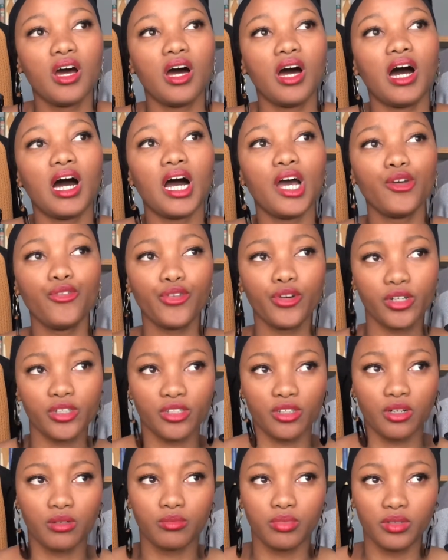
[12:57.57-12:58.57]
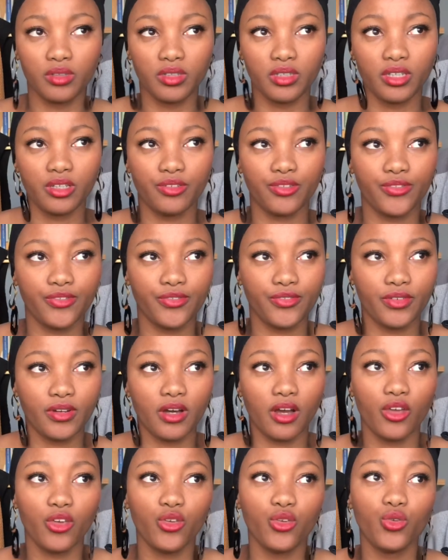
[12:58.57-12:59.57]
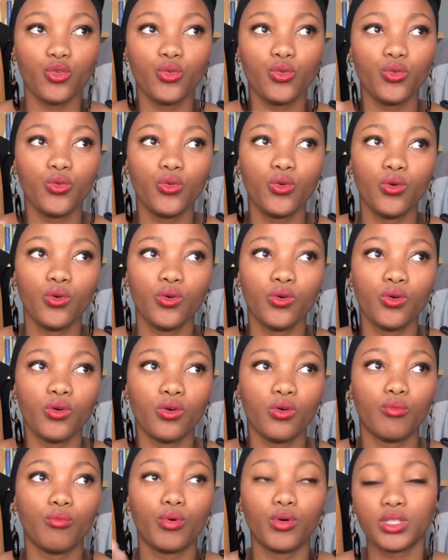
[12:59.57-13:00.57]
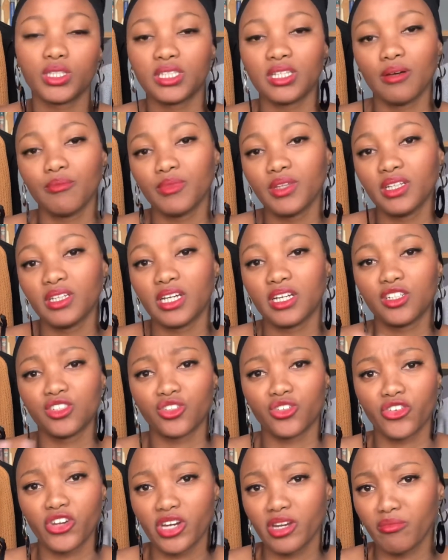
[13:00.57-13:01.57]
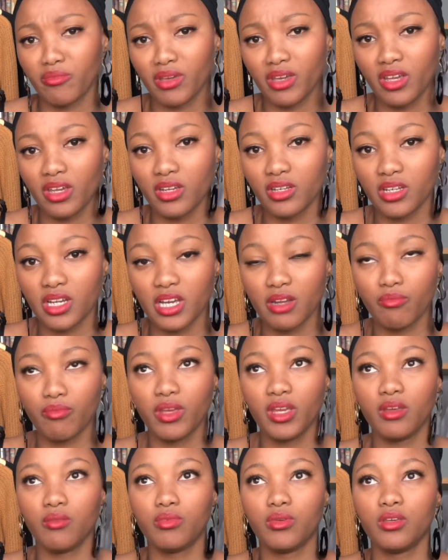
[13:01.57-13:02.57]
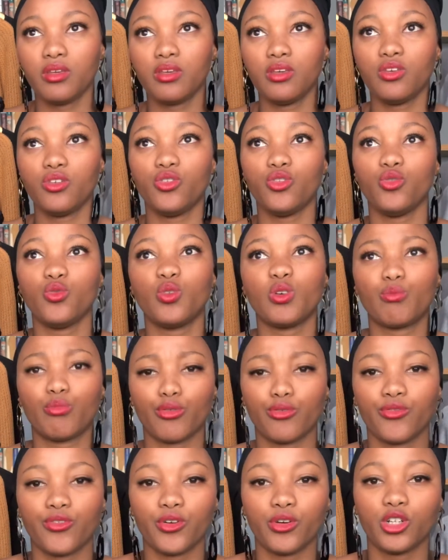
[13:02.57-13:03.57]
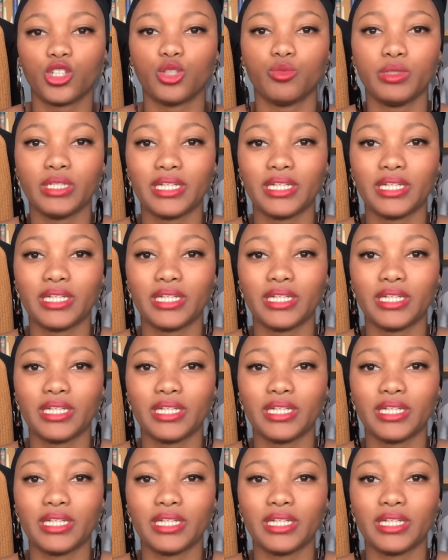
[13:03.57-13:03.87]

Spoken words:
For example, if you bought something that is already made and maybe you would prefer it to be a